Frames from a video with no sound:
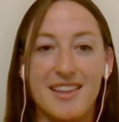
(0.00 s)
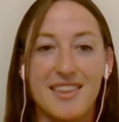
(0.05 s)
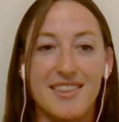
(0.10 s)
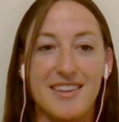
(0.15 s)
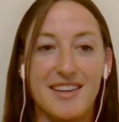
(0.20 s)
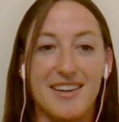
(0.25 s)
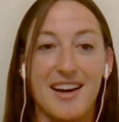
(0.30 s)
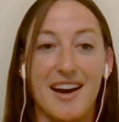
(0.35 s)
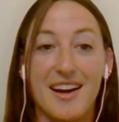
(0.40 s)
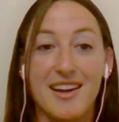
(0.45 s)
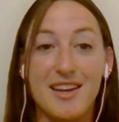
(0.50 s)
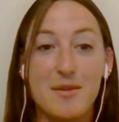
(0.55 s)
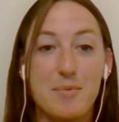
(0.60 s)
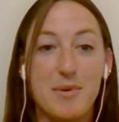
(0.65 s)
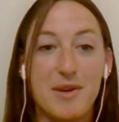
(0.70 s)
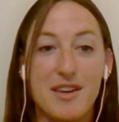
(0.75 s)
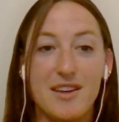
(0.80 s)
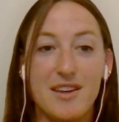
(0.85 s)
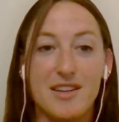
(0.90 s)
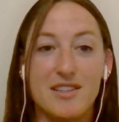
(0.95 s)
The
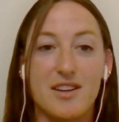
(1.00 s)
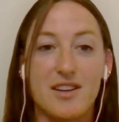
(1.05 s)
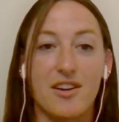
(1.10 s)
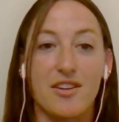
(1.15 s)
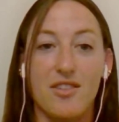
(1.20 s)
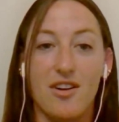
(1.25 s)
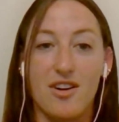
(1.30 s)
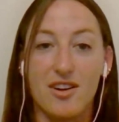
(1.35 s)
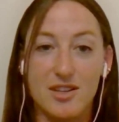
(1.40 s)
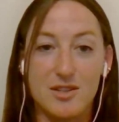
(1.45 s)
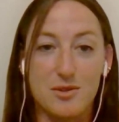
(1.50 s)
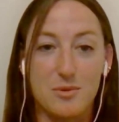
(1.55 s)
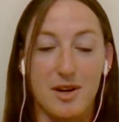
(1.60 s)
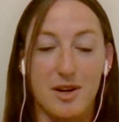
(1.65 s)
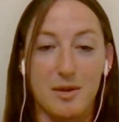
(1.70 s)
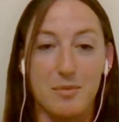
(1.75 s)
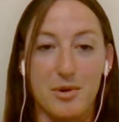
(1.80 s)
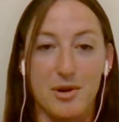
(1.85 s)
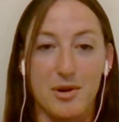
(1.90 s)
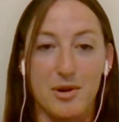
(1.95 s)
IEP is our longest
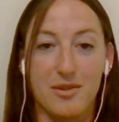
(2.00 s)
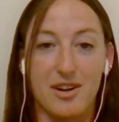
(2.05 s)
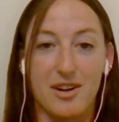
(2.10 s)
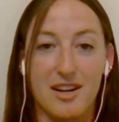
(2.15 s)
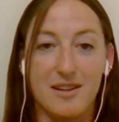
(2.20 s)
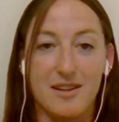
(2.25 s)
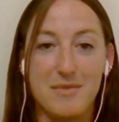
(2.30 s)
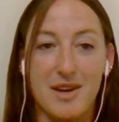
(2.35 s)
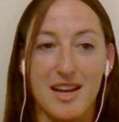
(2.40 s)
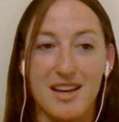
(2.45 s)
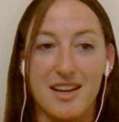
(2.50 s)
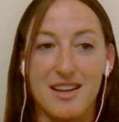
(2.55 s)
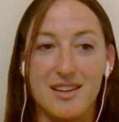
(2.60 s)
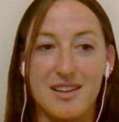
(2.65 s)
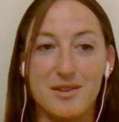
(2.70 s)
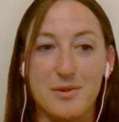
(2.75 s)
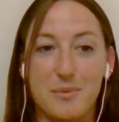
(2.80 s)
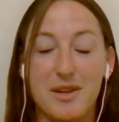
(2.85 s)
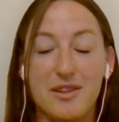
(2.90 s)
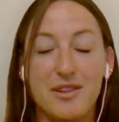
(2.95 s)
running program,
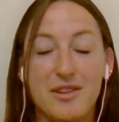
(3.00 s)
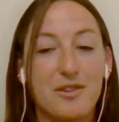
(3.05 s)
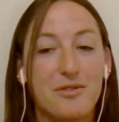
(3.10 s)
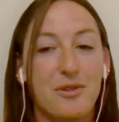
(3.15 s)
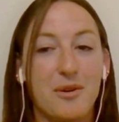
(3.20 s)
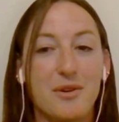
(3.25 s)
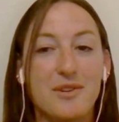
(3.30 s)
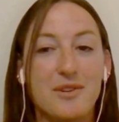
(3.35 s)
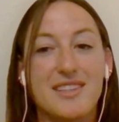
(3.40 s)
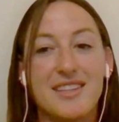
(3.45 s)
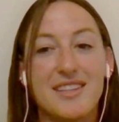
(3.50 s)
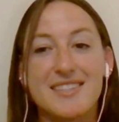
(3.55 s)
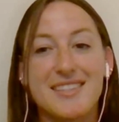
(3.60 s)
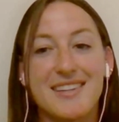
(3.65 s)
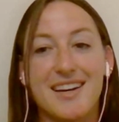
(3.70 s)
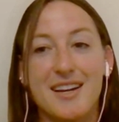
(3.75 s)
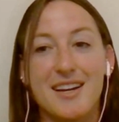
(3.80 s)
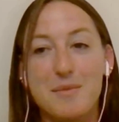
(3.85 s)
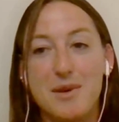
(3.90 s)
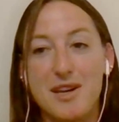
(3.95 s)
and we look forward to this
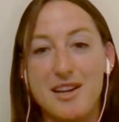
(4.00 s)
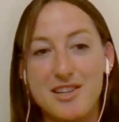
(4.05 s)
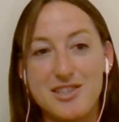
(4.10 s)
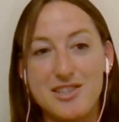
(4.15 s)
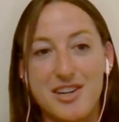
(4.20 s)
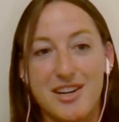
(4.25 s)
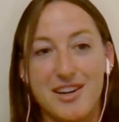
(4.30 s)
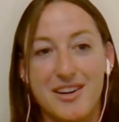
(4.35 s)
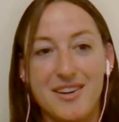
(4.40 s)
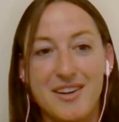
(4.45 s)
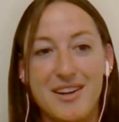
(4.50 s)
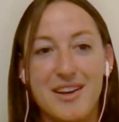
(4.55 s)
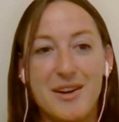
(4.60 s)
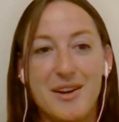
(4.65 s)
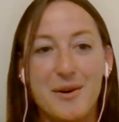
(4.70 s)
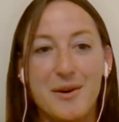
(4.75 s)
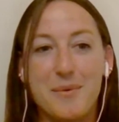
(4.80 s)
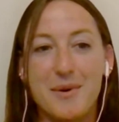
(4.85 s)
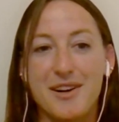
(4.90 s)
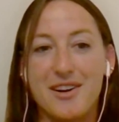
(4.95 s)
time each year
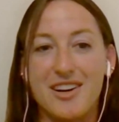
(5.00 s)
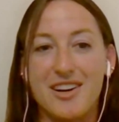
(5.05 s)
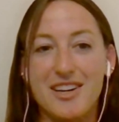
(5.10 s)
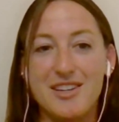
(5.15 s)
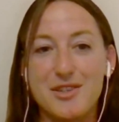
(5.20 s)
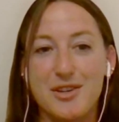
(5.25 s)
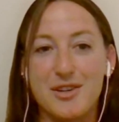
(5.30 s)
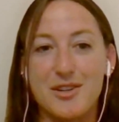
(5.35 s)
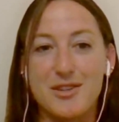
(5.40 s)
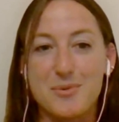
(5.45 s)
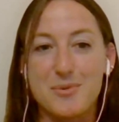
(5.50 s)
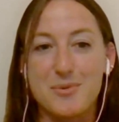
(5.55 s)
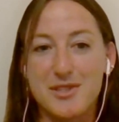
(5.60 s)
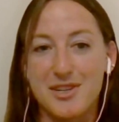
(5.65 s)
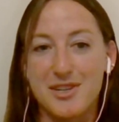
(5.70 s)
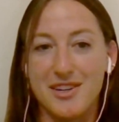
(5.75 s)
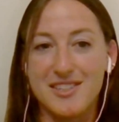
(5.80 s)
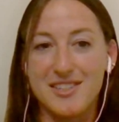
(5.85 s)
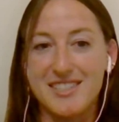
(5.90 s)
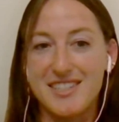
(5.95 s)
when our interns
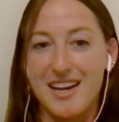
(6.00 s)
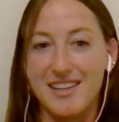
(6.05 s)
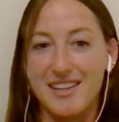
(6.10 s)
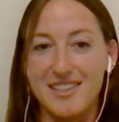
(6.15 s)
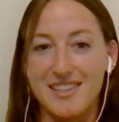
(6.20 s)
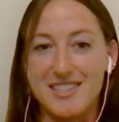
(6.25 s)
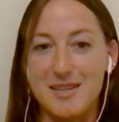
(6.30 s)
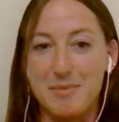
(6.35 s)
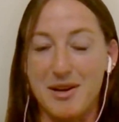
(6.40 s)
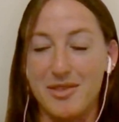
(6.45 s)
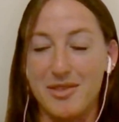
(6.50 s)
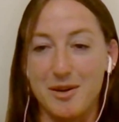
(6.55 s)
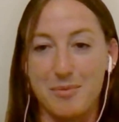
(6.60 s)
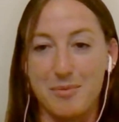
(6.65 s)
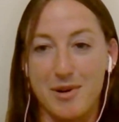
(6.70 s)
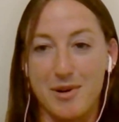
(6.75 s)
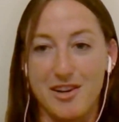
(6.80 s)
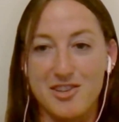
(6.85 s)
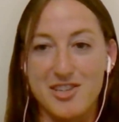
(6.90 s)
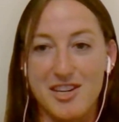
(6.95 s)
return to tell us about their
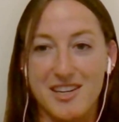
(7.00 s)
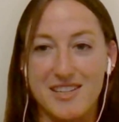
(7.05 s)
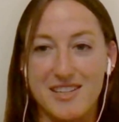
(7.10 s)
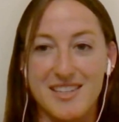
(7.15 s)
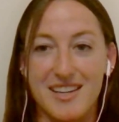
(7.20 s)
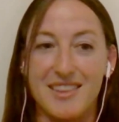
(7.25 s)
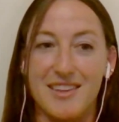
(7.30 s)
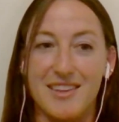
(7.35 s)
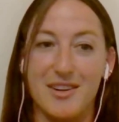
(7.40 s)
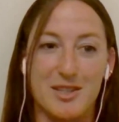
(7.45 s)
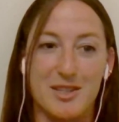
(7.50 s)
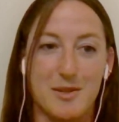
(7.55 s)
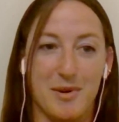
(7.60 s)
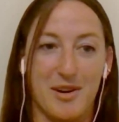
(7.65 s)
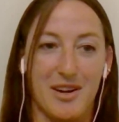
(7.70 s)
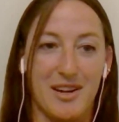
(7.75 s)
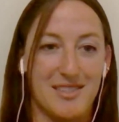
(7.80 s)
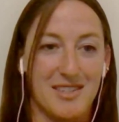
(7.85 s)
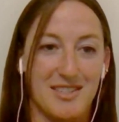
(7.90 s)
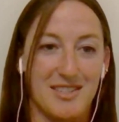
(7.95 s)
projects and their
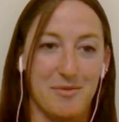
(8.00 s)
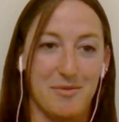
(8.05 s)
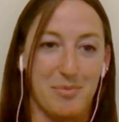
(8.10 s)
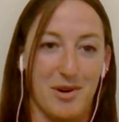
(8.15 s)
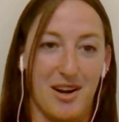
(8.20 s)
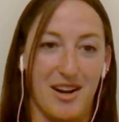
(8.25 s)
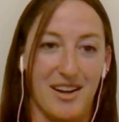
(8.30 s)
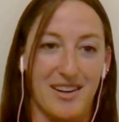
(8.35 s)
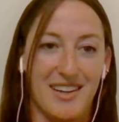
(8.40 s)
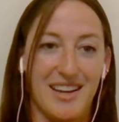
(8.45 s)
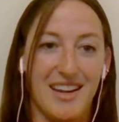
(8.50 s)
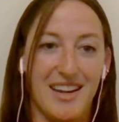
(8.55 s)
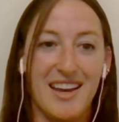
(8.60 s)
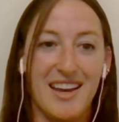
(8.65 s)
experiences abroad.